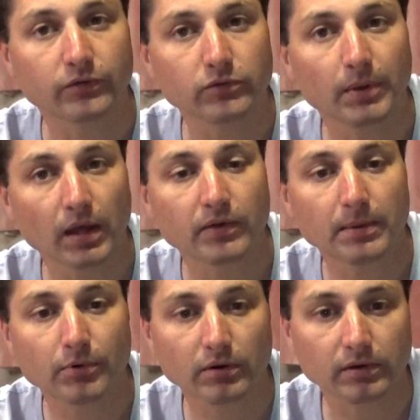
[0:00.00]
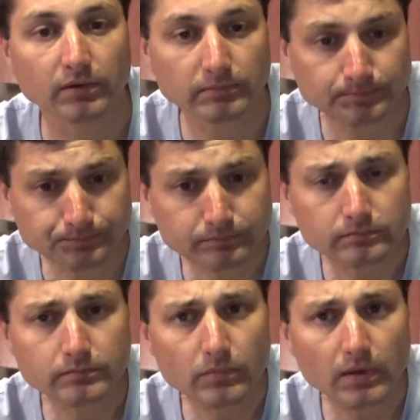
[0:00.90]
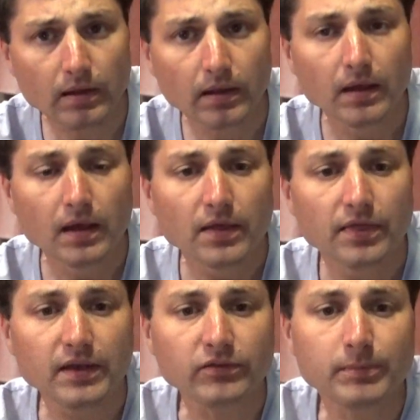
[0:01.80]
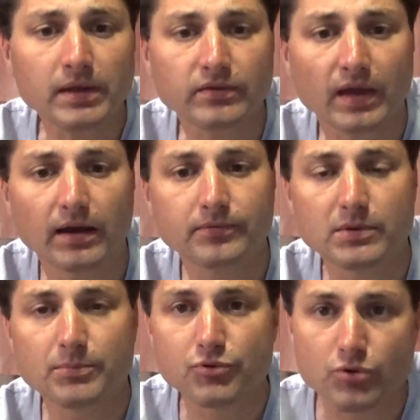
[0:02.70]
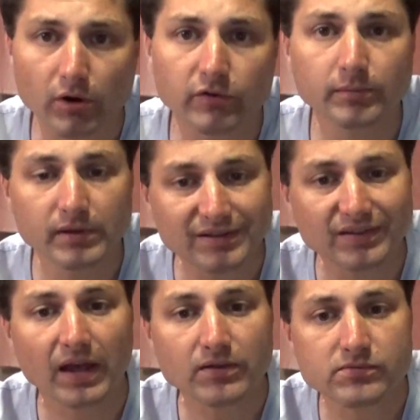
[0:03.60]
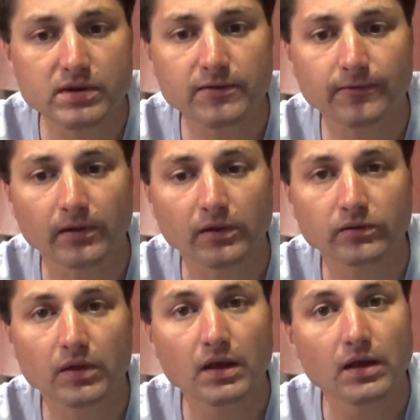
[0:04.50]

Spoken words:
superior product. This means that after approximately 10 refills,